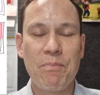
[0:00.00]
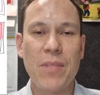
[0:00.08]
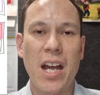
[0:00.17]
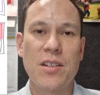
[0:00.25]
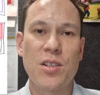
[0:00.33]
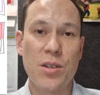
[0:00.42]

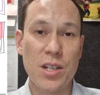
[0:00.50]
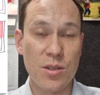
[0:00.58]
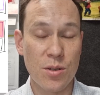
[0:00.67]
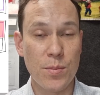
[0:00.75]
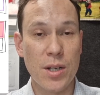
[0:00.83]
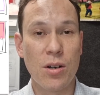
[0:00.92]
And so this
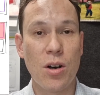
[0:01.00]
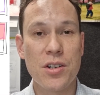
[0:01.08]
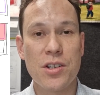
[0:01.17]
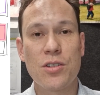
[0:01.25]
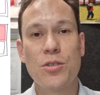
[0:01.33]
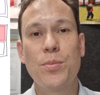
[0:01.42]
would be a
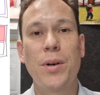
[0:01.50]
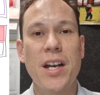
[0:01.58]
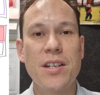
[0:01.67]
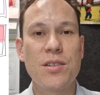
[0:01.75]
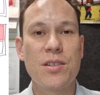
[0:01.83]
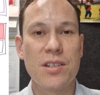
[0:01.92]
logical
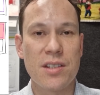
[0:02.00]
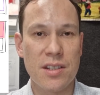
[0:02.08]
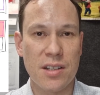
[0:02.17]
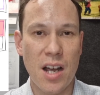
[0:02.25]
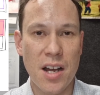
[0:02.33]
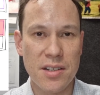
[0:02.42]
place to
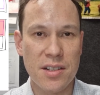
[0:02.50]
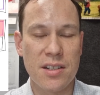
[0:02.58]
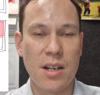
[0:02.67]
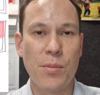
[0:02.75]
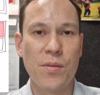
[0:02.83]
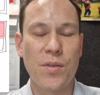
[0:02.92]
discuss
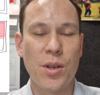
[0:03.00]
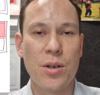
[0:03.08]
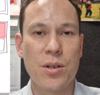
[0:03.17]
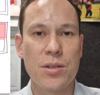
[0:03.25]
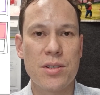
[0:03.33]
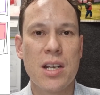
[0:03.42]
some of
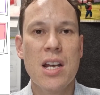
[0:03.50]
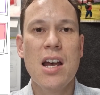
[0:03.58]
those.